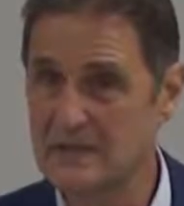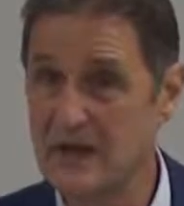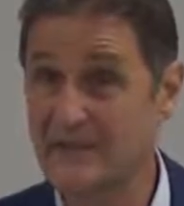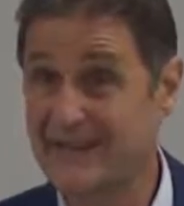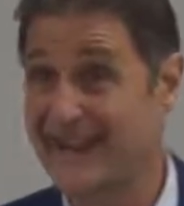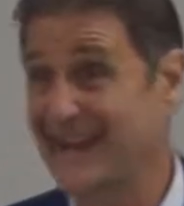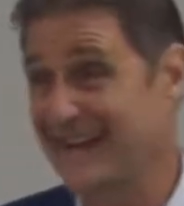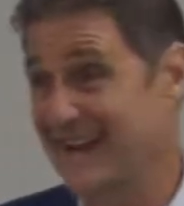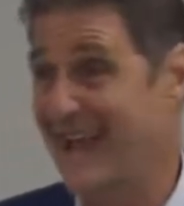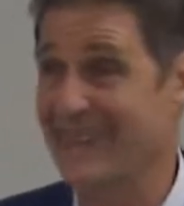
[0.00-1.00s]
instead of
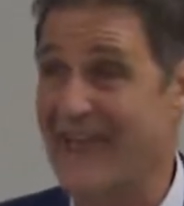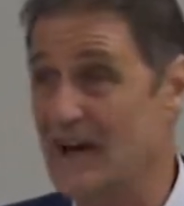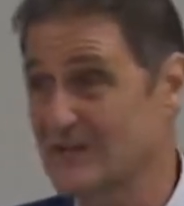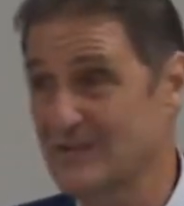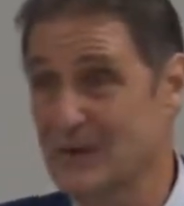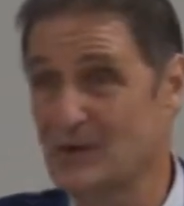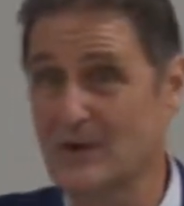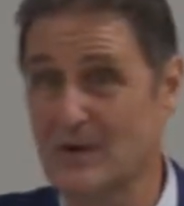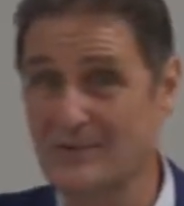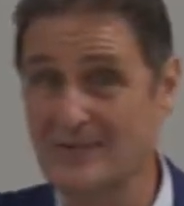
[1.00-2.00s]
getting 1,000
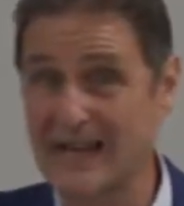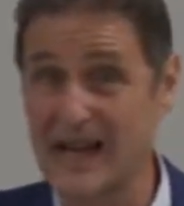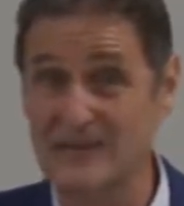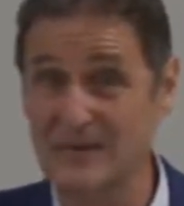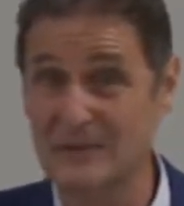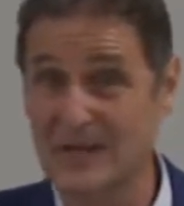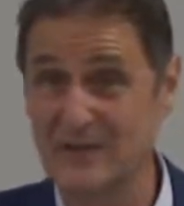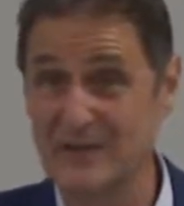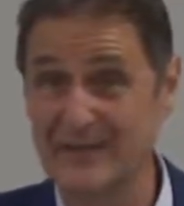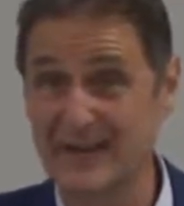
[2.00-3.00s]
milligrams of calcium
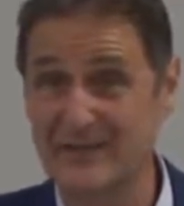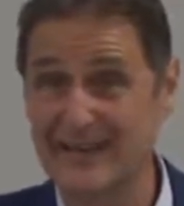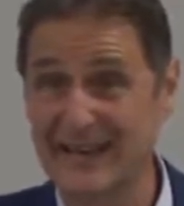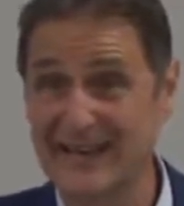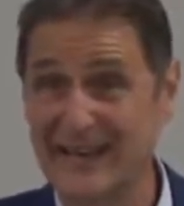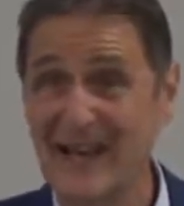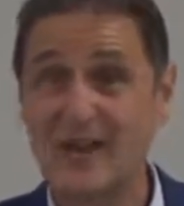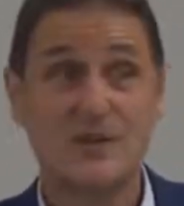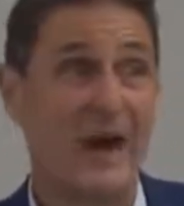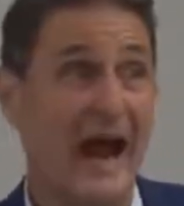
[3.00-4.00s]
like you need every day,
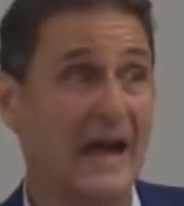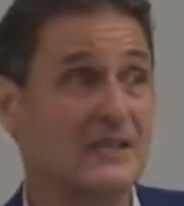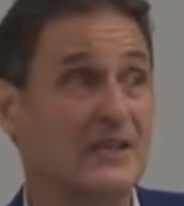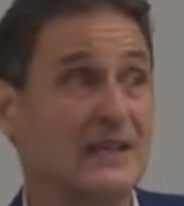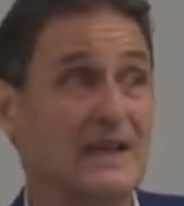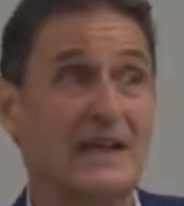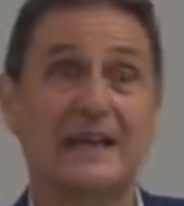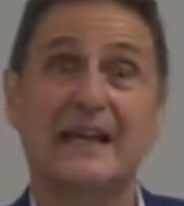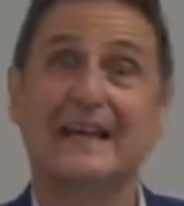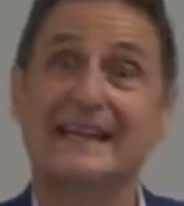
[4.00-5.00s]
you're actually
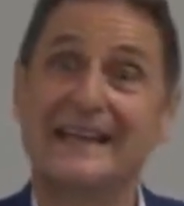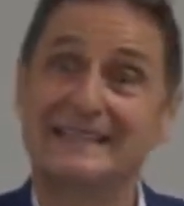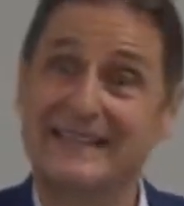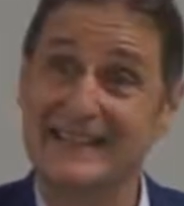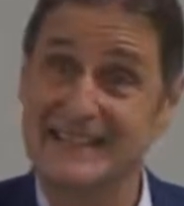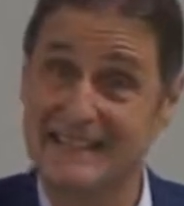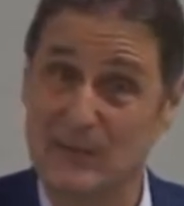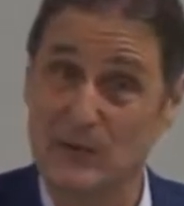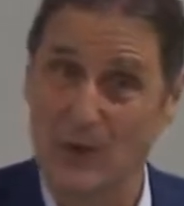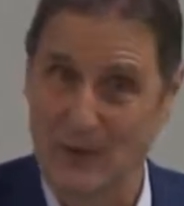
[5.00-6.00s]
getting less than
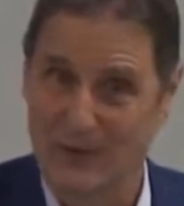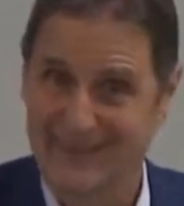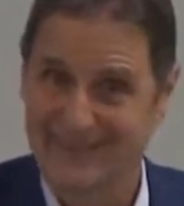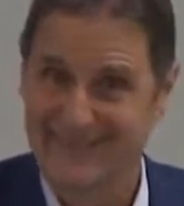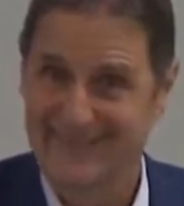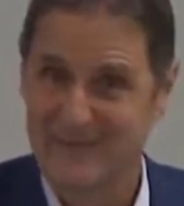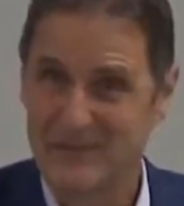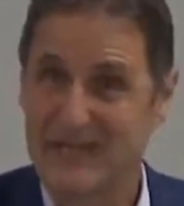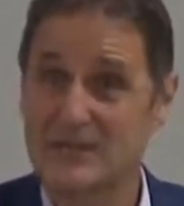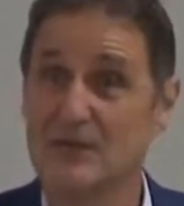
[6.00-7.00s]
zero
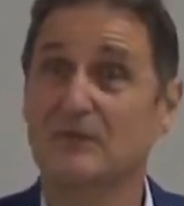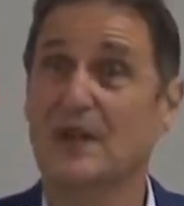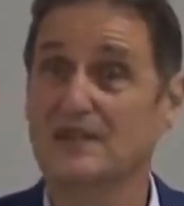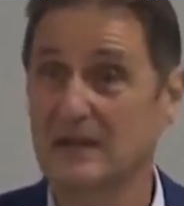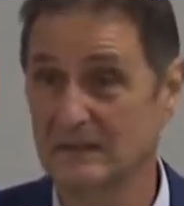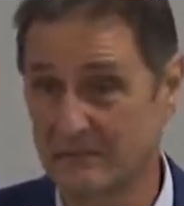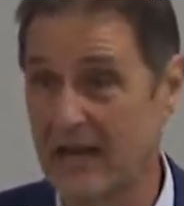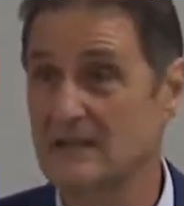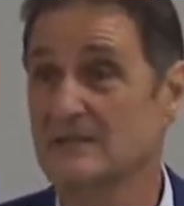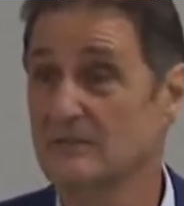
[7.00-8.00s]
because you're flushing
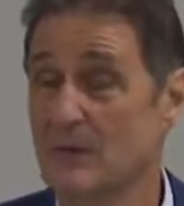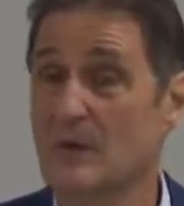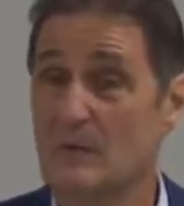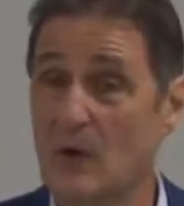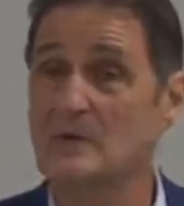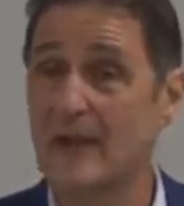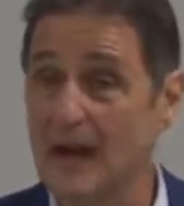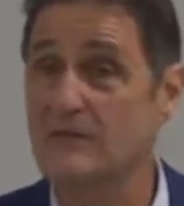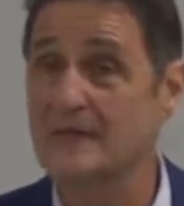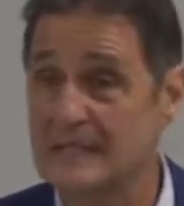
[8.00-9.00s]
calcium from your bones
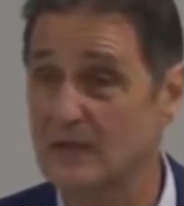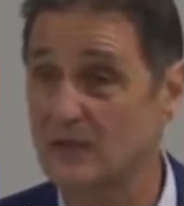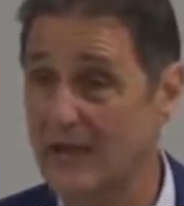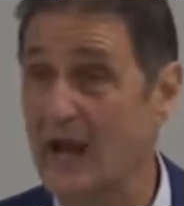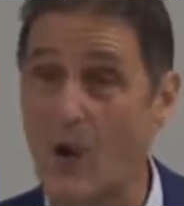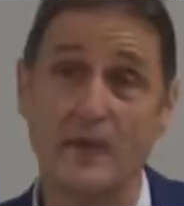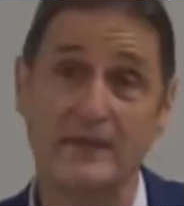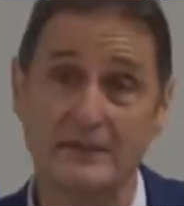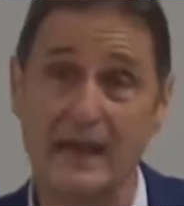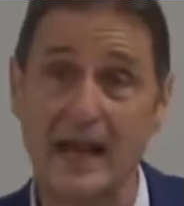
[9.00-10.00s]
every single day on
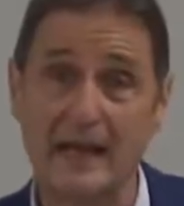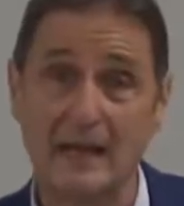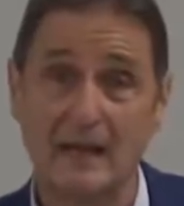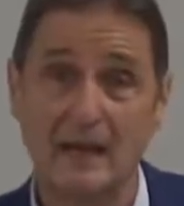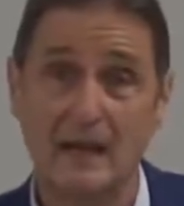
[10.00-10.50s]
this diet.